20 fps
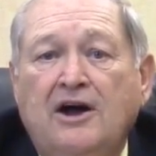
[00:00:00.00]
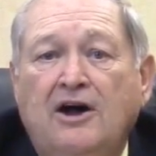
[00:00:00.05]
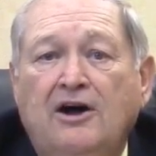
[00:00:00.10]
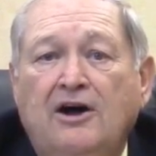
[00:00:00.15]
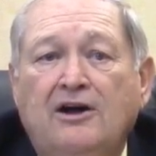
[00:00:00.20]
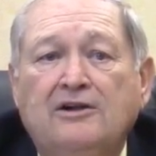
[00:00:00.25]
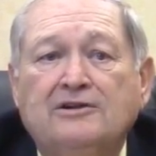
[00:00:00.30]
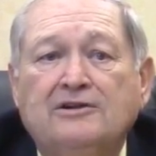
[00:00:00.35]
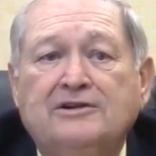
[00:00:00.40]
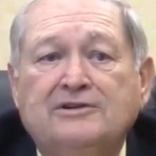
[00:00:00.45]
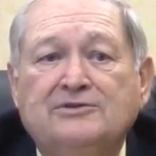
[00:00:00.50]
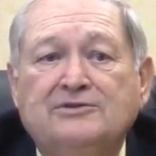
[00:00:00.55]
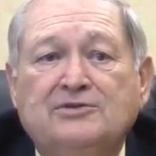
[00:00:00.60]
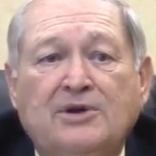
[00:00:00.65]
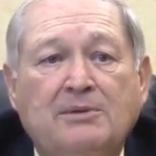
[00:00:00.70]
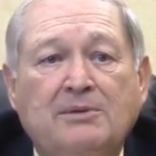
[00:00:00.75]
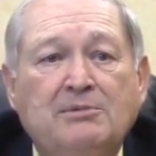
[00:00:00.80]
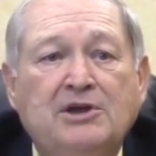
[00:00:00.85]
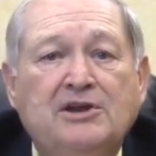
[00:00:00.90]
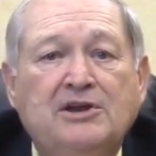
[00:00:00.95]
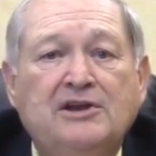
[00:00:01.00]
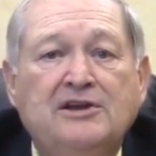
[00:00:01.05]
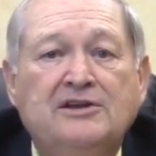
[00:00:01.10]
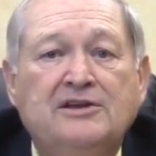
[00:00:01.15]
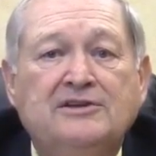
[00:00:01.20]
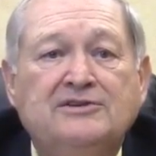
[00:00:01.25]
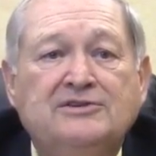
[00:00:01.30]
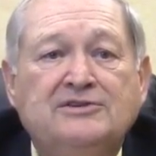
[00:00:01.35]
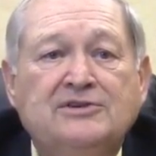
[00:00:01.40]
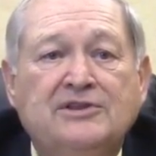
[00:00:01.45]
all
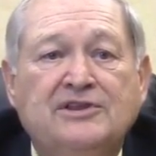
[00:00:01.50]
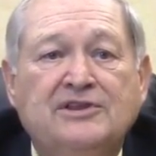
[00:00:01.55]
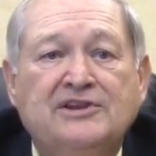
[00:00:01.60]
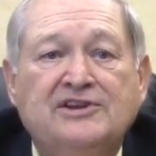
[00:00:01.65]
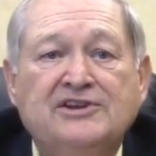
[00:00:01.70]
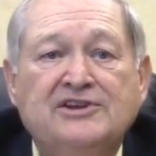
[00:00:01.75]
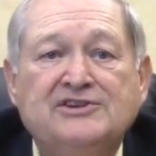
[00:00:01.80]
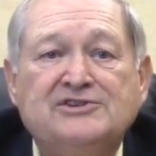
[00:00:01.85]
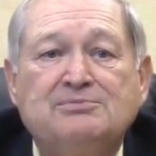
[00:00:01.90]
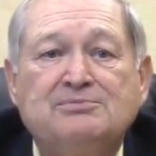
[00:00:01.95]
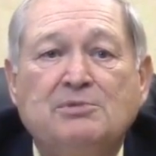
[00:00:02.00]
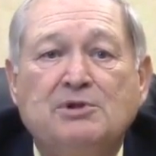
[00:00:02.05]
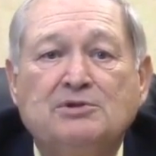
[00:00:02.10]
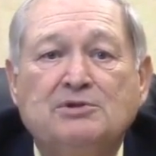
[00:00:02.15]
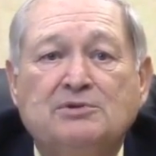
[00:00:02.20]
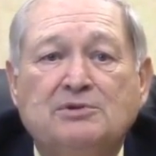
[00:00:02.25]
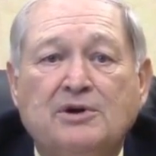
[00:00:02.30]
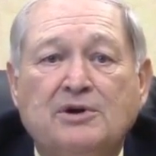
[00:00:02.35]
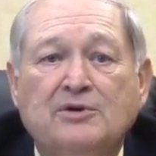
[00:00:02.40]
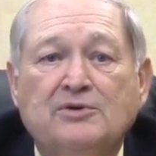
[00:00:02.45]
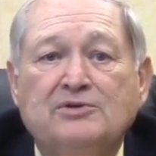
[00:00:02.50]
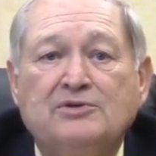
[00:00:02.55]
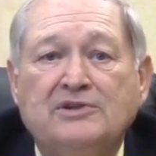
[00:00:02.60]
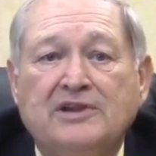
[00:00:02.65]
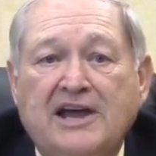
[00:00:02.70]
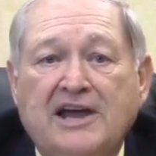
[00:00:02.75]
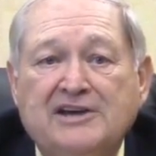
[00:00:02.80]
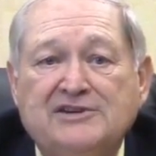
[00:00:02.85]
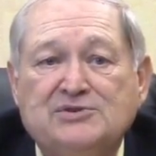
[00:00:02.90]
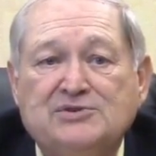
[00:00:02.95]
contributed to the dismal growth
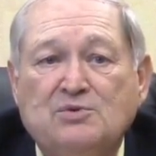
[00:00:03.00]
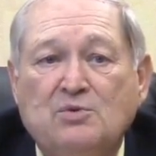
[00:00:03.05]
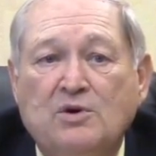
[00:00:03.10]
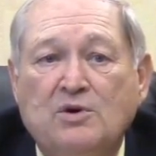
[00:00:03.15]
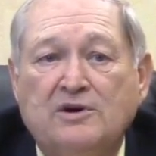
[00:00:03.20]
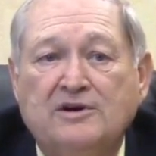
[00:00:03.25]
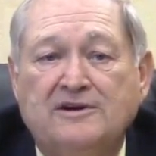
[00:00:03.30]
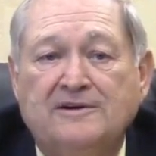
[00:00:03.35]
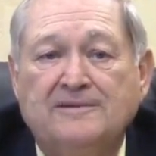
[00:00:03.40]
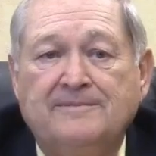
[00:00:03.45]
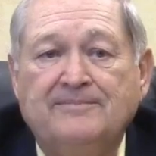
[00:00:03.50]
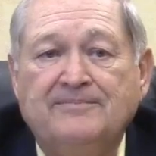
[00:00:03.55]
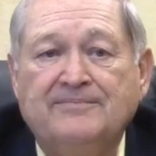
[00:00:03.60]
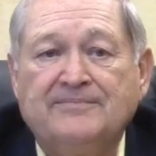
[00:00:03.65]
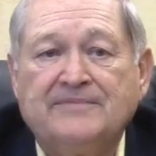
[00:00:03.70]
last quarter.